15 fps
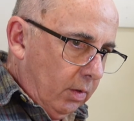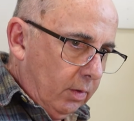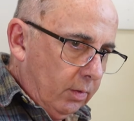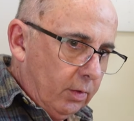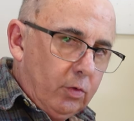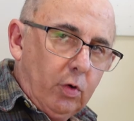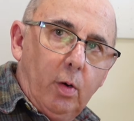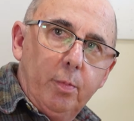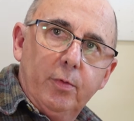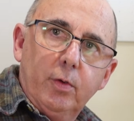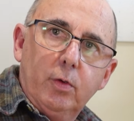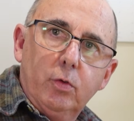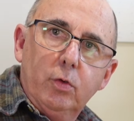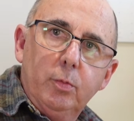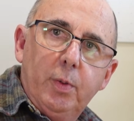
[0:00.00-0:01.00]
the top of the
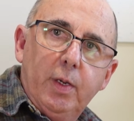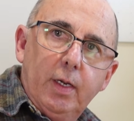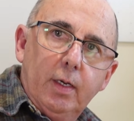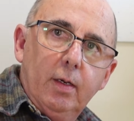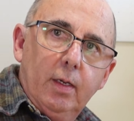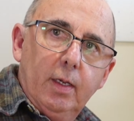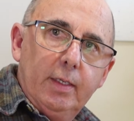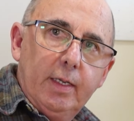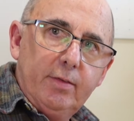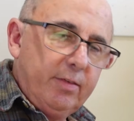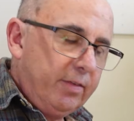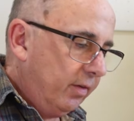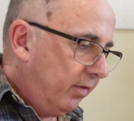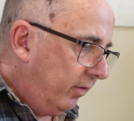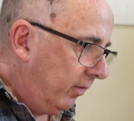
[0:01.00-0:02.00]
group head, and that's
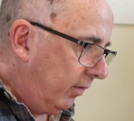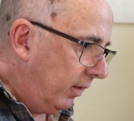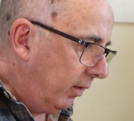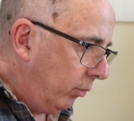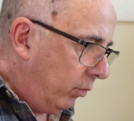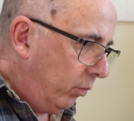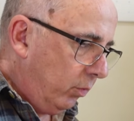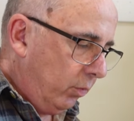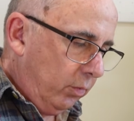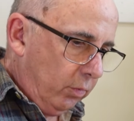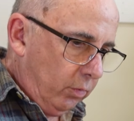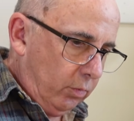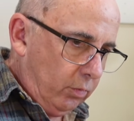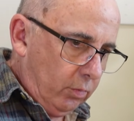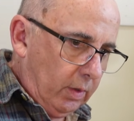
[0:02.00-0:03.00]
the
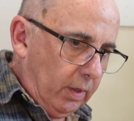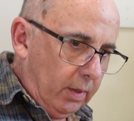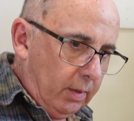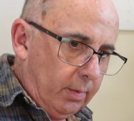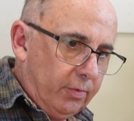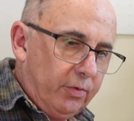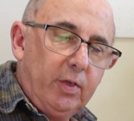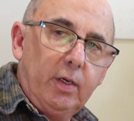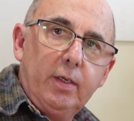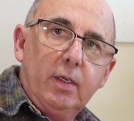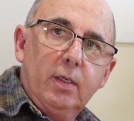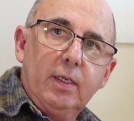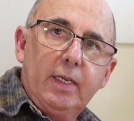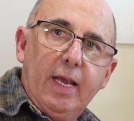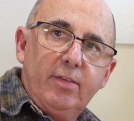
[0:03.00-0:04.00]

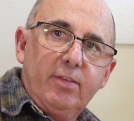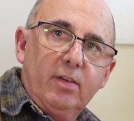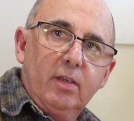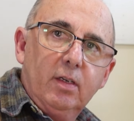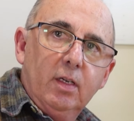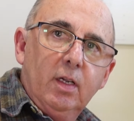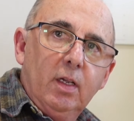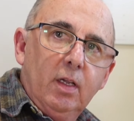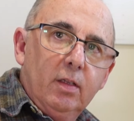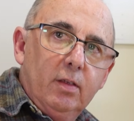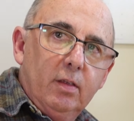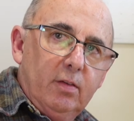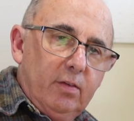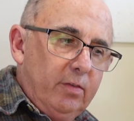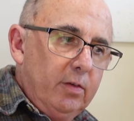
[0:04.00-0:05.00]
silicon gasket
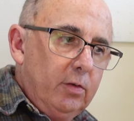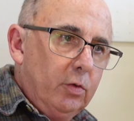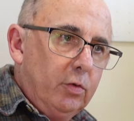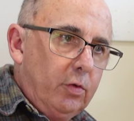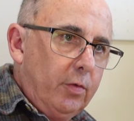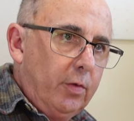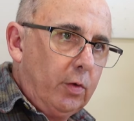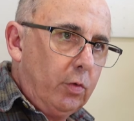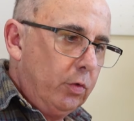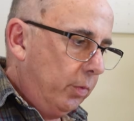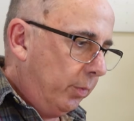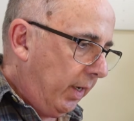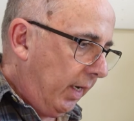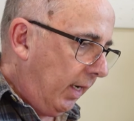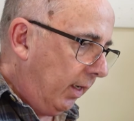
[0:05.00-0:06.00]
that seals on the
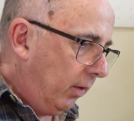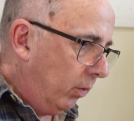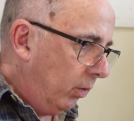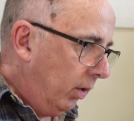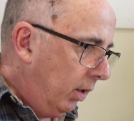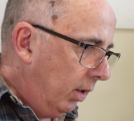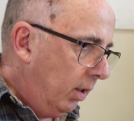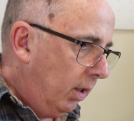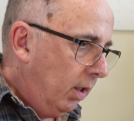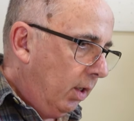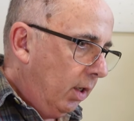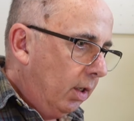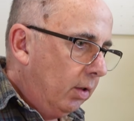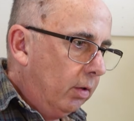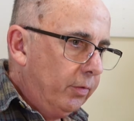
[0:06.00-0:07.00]
group handle,
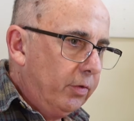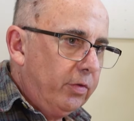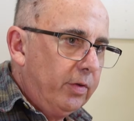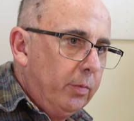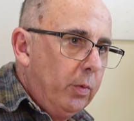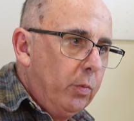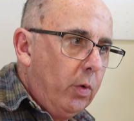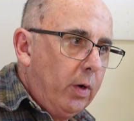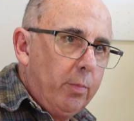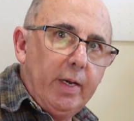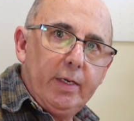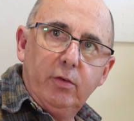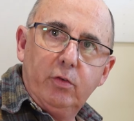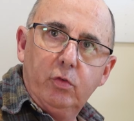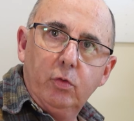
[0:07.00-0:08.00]
and obviously we want to
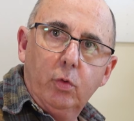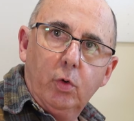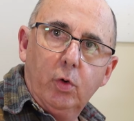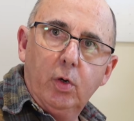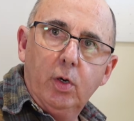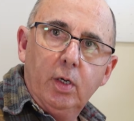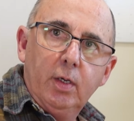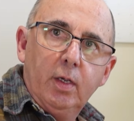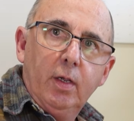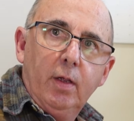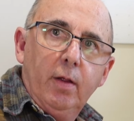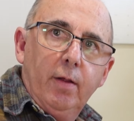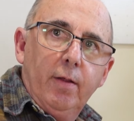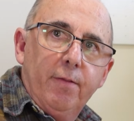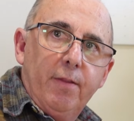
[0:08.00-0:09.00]
make sure
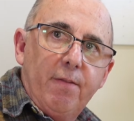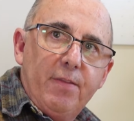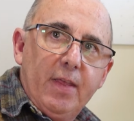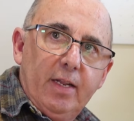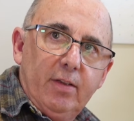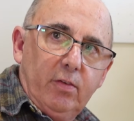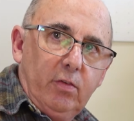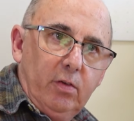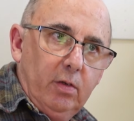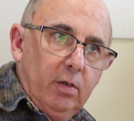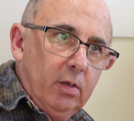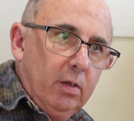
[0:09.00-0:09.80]
that that's